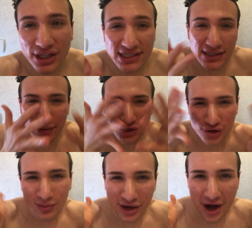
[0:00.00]
This is my
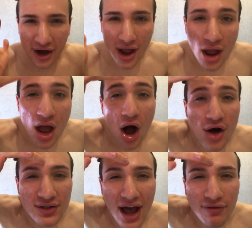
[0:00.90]
trouble area.
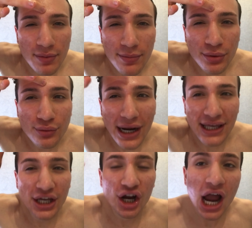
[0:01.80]
Also have a pimple right
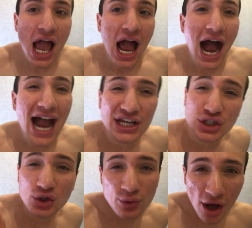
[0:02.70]
here. I
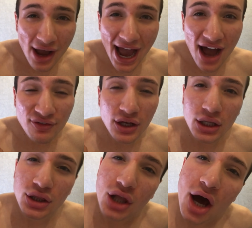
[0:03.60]
do not have a
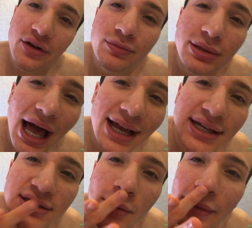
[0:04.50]
lot of
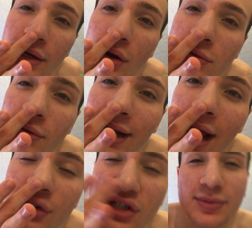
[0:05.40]
blackheads on my nose right
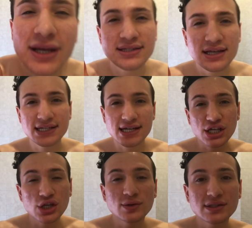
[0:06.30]
now, just because I did
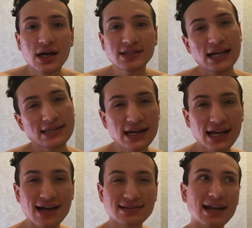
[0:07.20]
use salicylic
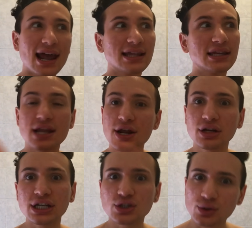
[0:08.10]
acid like
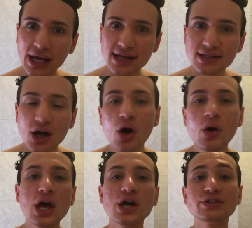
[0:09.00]
literally 2 days ago,
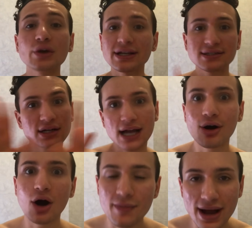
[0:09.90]
so it took out
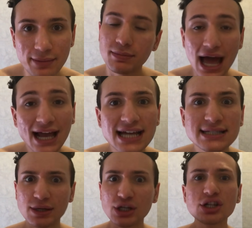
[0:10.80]
all my blackheads,
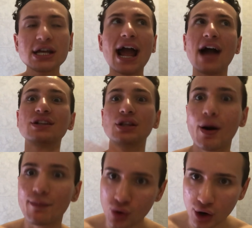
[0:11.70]
but usually I have a
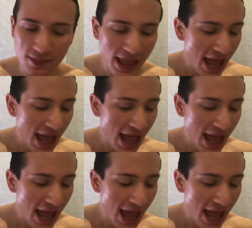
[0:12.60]
lot more.